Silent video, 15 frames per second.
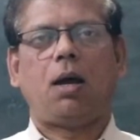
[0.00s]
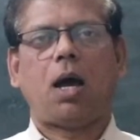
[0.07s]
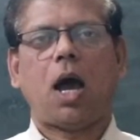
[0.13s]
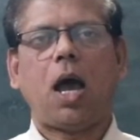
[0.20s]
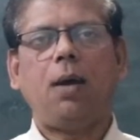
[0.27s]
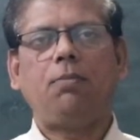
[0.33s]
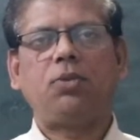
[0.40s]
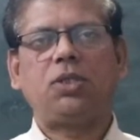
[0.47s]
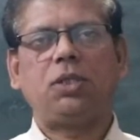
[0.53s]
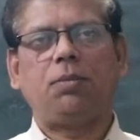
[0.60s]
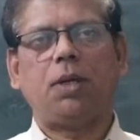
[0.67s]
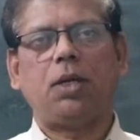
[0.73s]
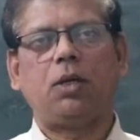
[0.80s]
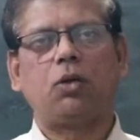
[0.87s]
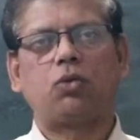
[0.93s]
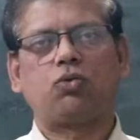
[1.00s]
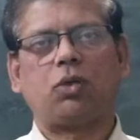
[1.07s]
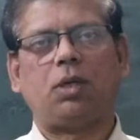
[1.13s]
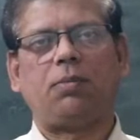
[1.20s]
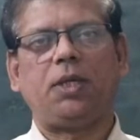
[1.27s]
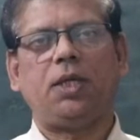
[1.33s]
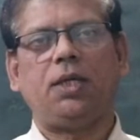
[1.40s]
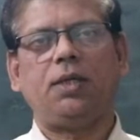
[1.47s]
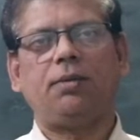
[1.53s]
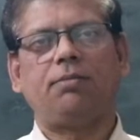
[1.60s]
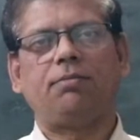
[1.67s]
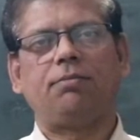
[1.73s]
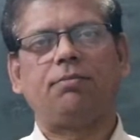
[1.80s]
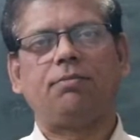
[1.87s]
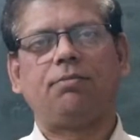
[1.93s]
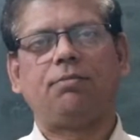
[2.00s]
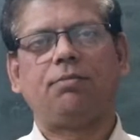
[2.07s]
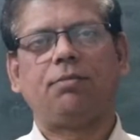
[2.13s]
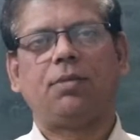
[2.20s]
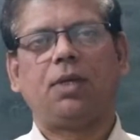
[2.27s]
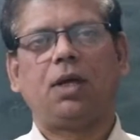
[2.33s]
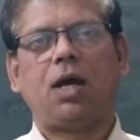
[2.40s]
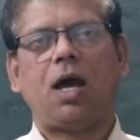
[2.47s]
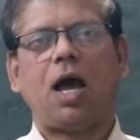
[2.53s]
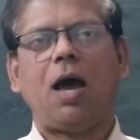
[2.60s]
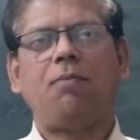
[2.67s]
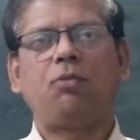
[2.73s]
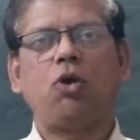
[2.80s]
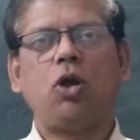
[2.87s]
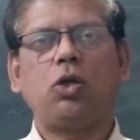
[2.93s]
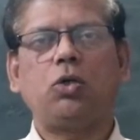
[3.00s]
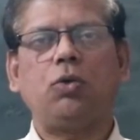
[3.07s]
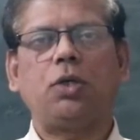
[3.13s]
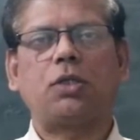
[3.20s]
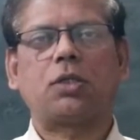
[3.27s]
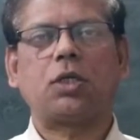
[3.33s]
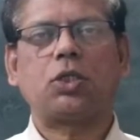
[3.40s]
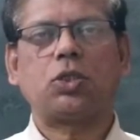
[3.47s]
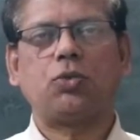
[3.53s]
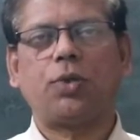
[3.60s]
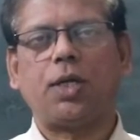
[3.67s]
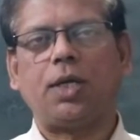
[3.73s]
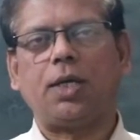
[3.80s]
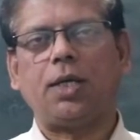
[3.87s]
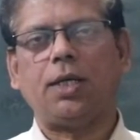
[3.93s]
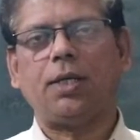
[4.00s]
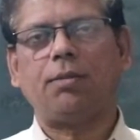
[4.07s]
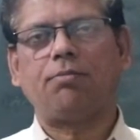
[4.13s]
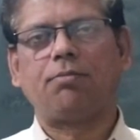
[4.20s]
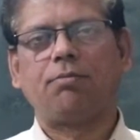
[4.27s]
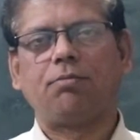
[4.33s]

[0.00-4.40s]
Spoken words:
I am Shiv Goswami. I am going to discuss today